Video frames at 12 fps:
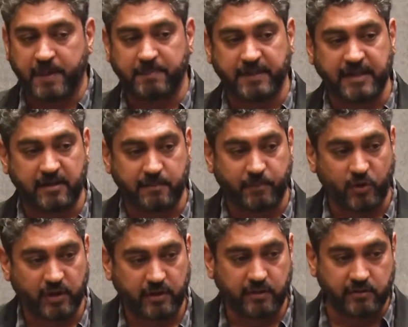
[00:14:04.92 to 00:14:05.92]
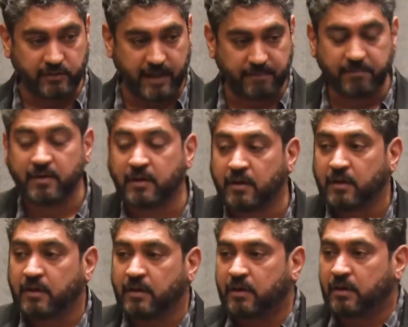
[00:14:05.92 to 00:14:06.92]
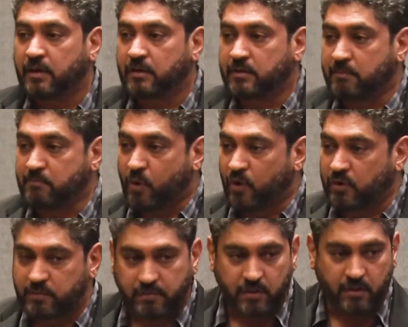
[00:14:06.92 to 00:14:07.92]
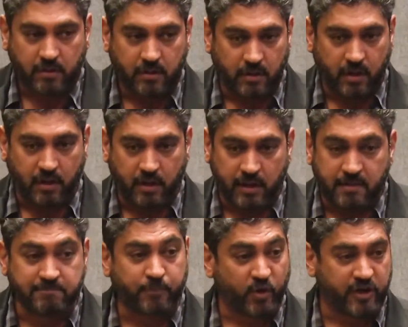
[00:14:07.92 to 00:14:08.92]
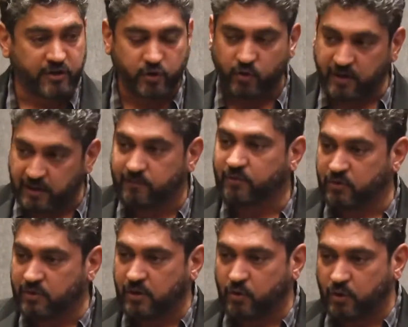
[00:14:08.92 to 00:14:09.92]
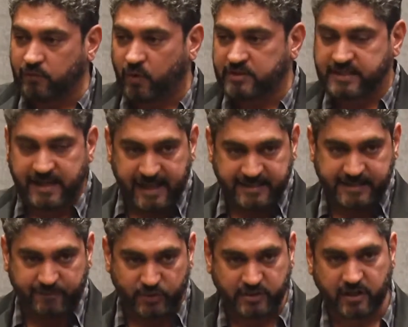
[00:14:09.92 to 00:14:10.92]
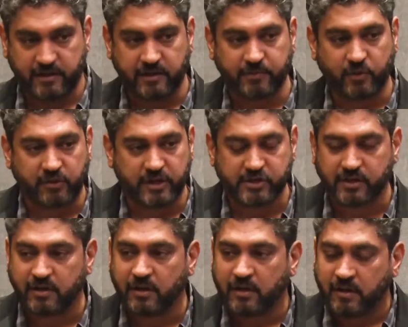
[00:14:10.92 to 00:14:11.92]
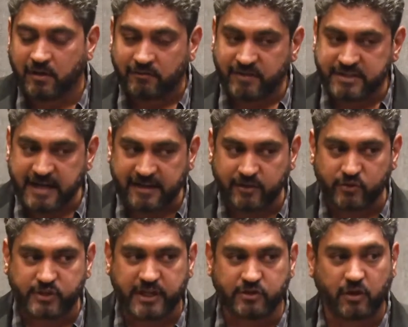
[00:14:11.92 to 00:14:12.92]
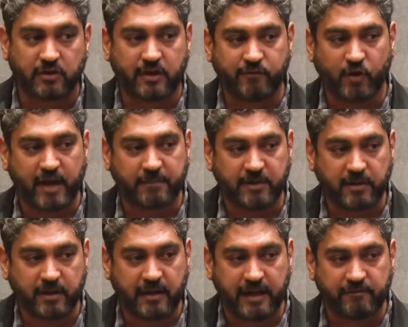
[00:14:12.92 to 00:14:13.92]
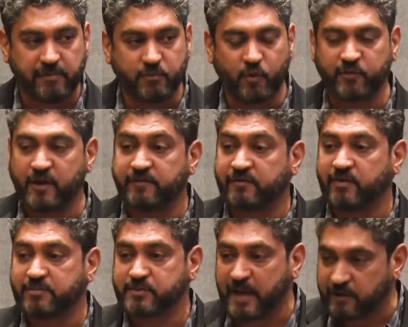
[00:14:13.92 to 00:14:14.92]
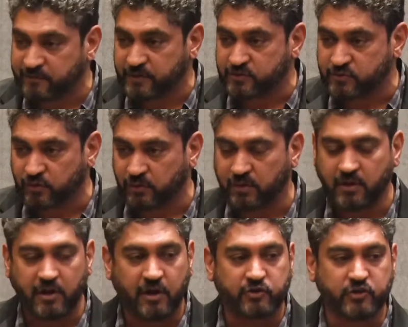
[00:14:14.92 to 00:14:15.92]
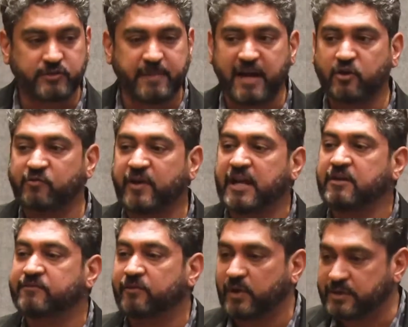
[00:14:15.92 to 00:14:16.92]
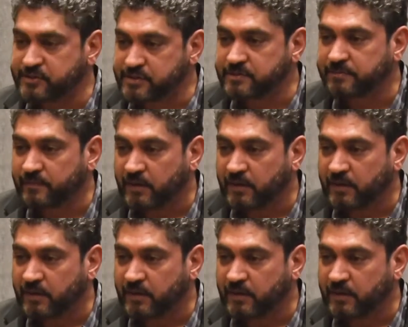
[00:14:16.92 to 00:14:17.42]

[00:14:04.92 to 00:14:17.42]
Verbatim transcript: people that reported into them, the more uh, important your uh, role was, and hence there was career progression. We started to change all that vocabulary, and we moved away from span of control to span of influence